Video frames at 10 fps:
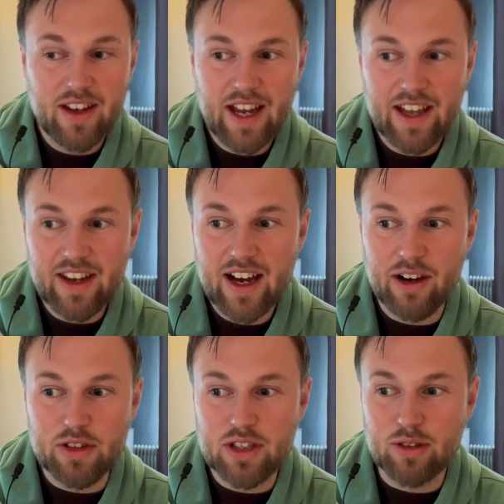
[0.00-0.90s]
And
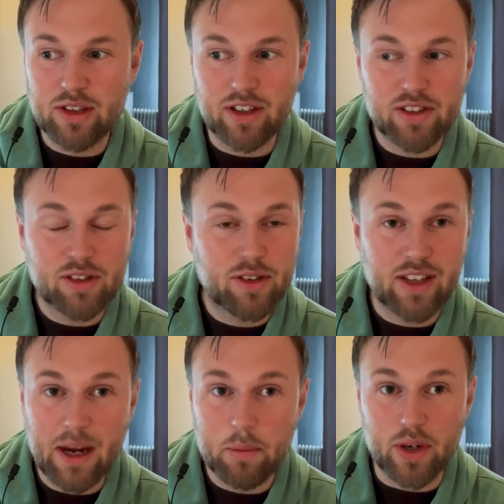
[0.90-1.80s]
how do you learn to
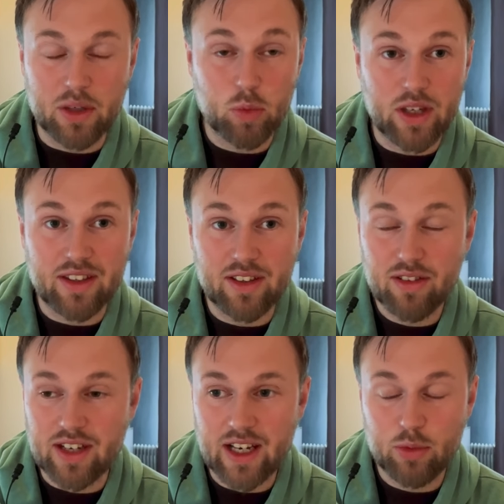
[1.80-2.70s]
collaborate with and
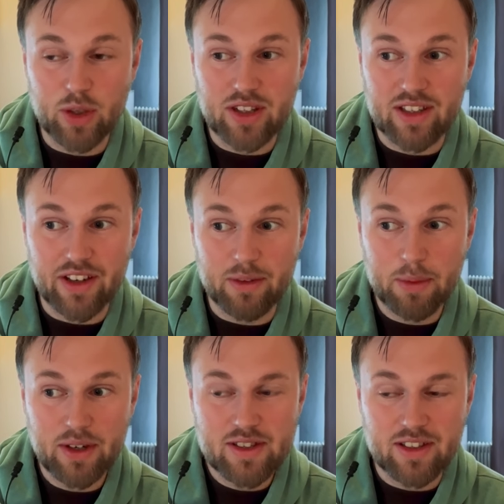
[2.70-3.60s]
connect with another
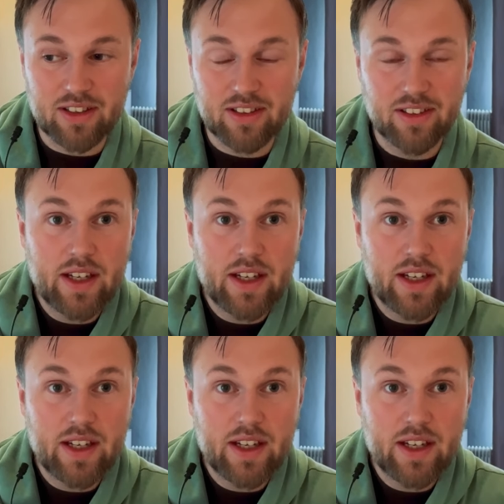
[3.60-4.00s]
person?